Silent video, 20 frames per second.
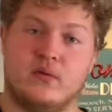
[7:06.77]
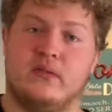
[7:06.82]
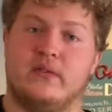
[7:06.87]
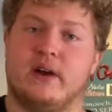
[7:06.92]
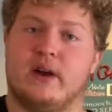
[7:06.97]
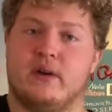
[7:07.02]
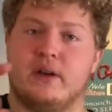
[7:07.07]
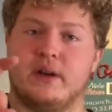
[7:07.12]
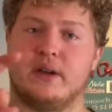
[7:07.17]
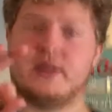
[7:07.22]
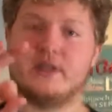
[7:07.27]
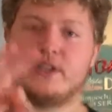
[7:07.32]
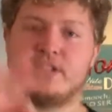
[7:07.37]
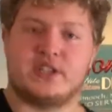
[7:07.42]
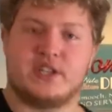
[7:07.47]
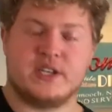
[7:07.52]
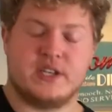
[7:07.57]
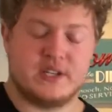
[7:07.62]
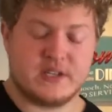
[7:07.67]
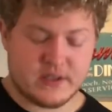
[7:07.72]
very good
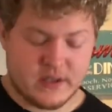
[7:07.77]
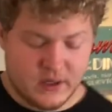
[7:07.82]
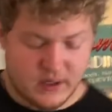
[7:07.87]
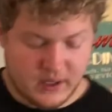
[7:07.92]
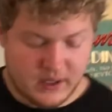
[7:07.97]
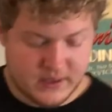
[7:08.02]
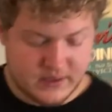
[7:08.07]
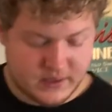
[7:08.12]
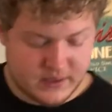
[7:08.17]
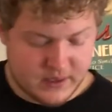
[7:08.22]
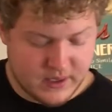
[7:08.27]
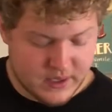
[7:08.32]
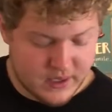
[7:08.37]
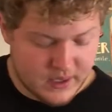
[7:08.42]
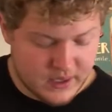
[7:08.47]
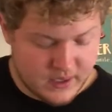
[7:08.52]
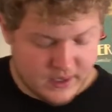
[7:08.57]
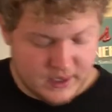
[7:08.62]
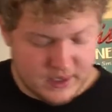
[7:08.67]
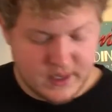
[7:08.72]
cheese sauce
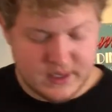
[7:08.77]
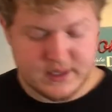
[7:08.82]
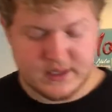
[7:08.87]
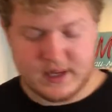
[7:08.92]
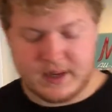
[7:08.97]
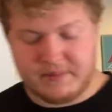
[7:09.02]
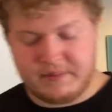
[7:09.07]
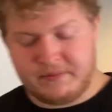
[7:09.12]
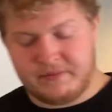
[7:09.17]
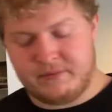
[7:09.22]
because I